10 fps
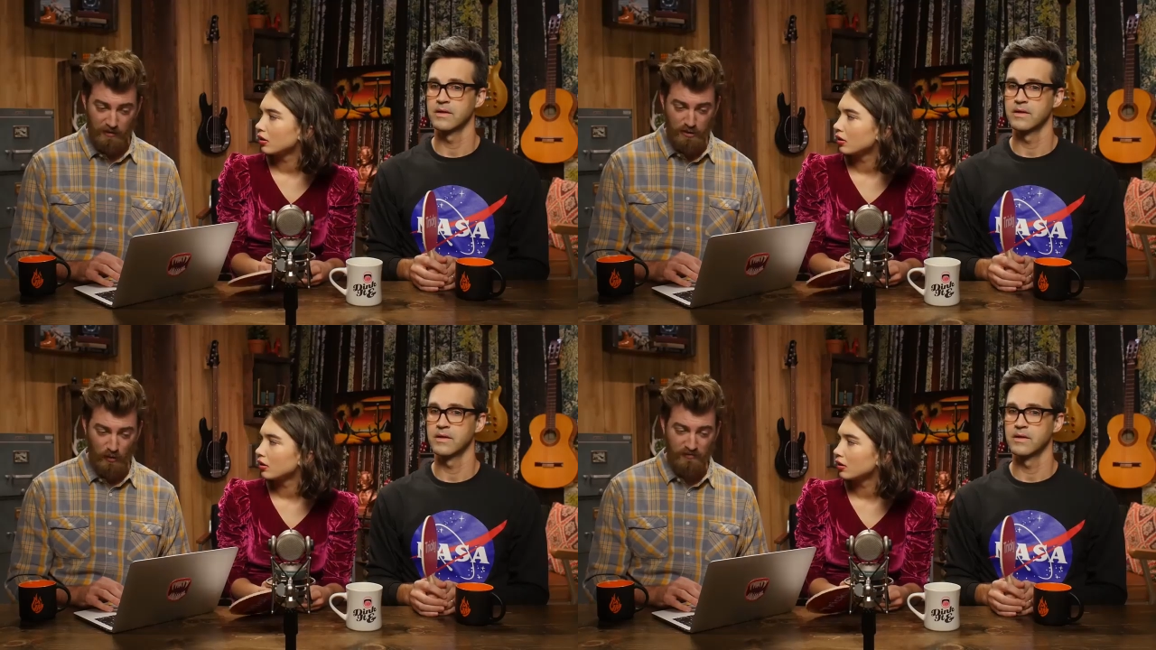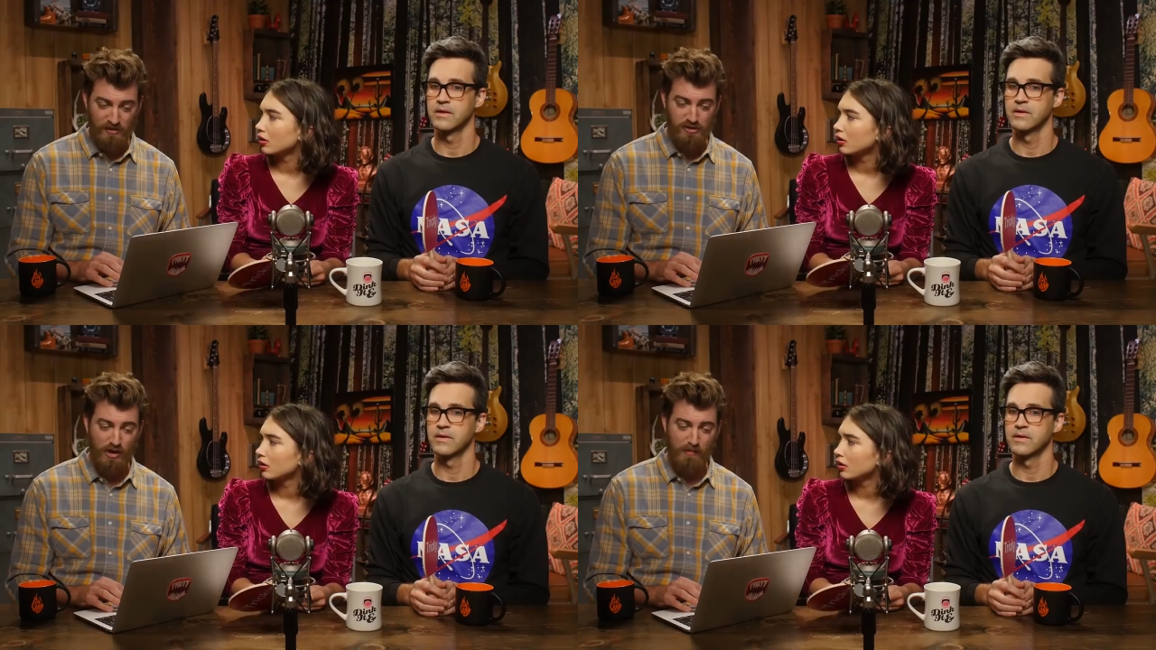Speaker 1: Join
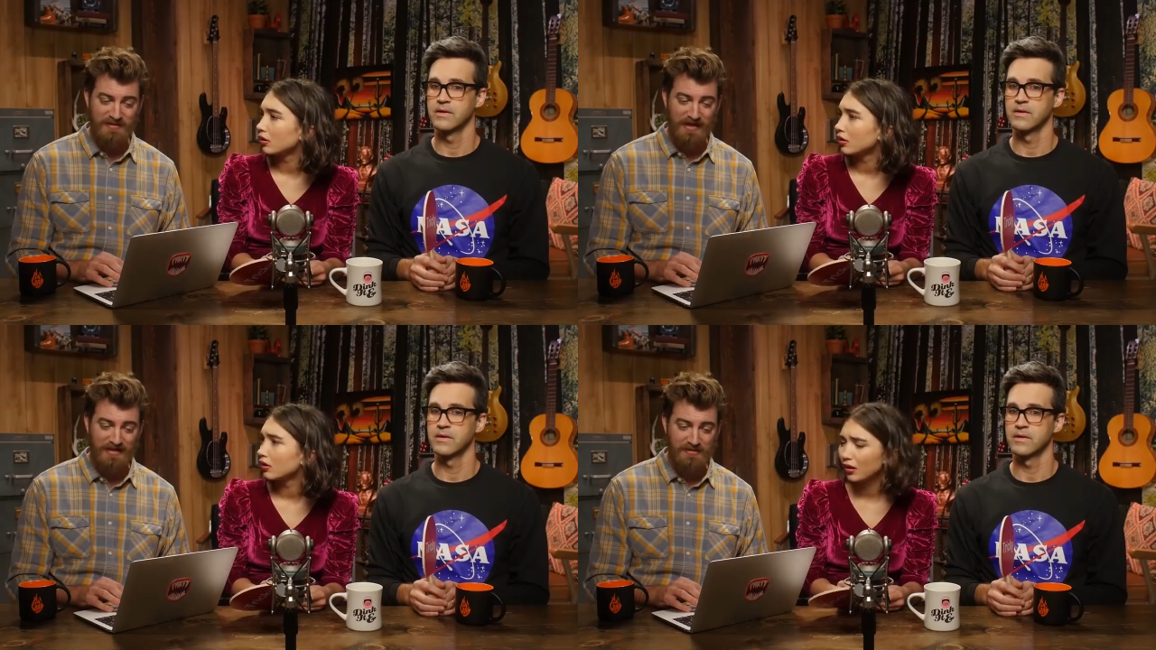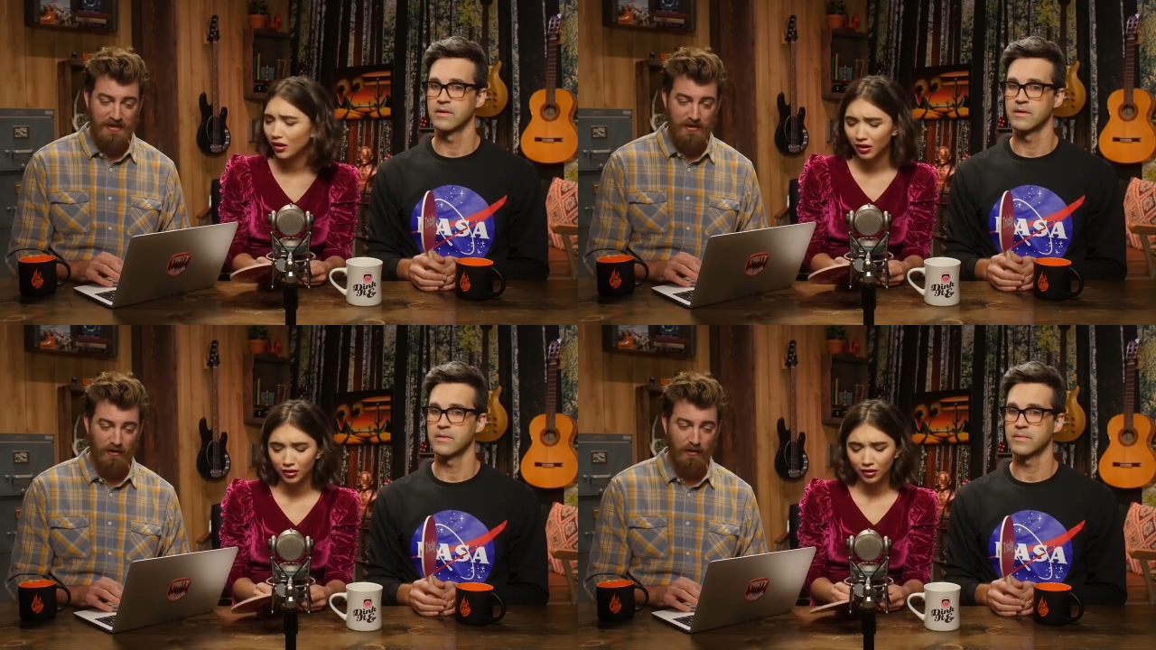this traumatized
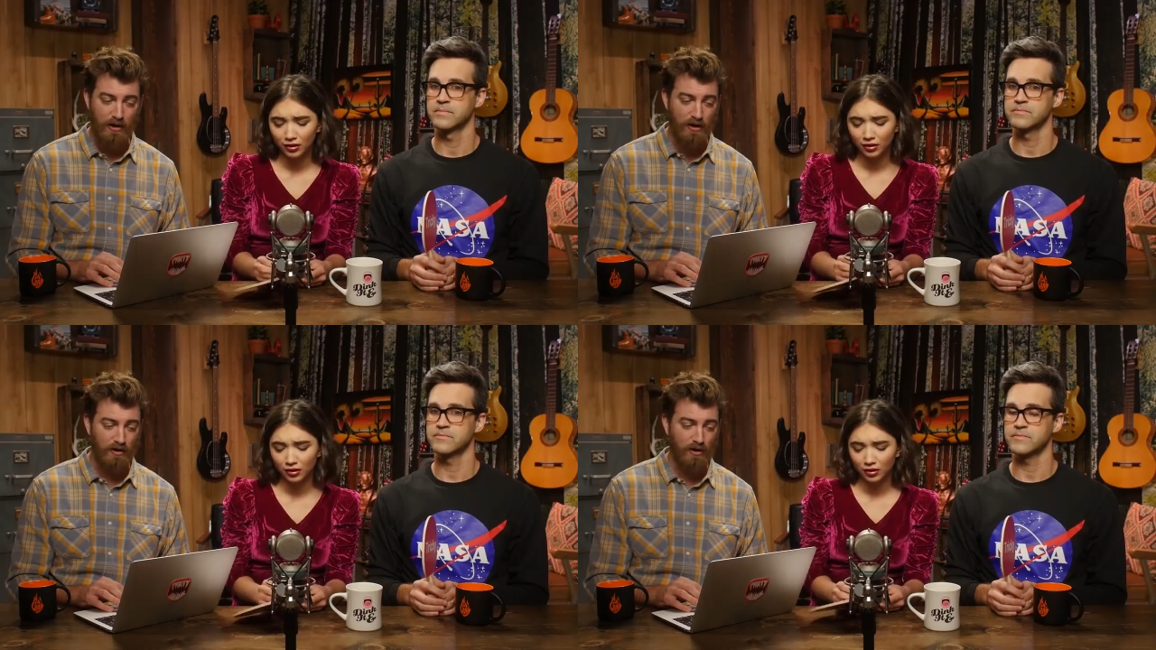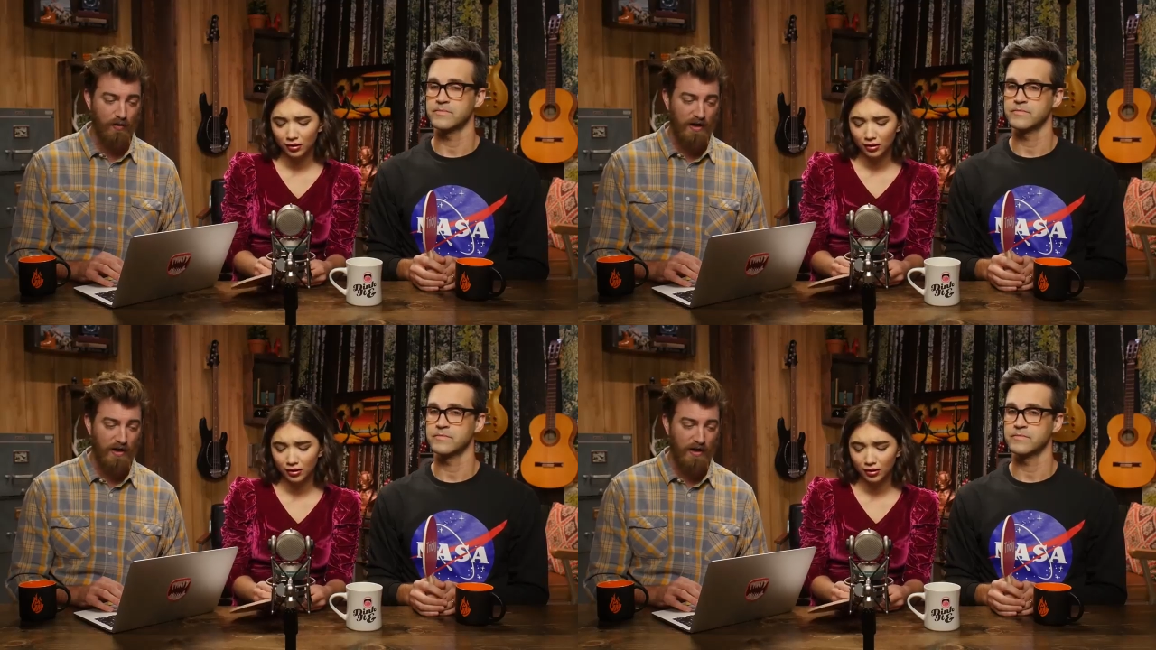teen girl on her